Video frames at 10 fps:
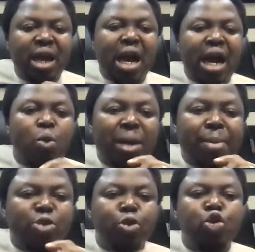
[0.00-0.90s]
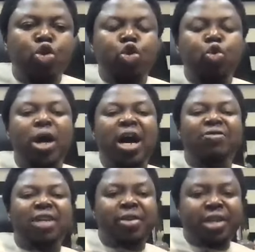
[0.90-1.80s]
And what am I supposed to do
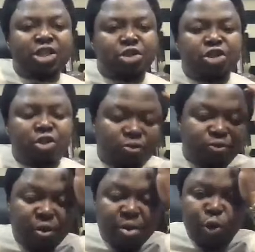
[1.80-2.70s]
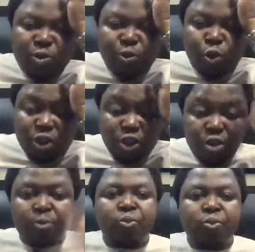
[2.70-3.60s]
after registration? Very beautiful
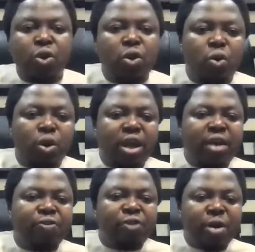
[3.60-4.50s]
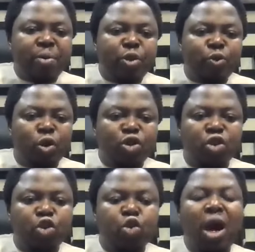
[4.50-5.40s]
question. Okay, very beautiful
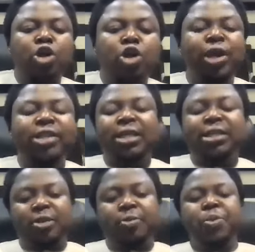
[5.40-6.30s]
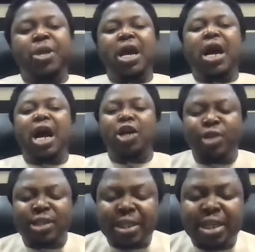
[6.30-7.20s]
question. So how do you get started? How do you
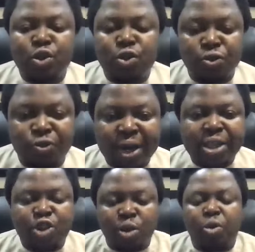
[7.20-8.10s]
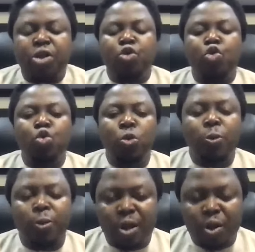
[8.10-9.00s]
get started is you find somebody who
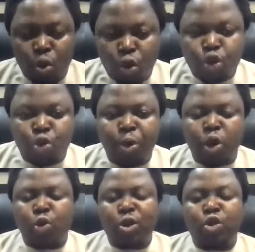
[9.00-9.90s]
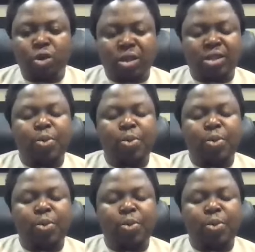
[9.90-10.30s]
wants to plug you into this.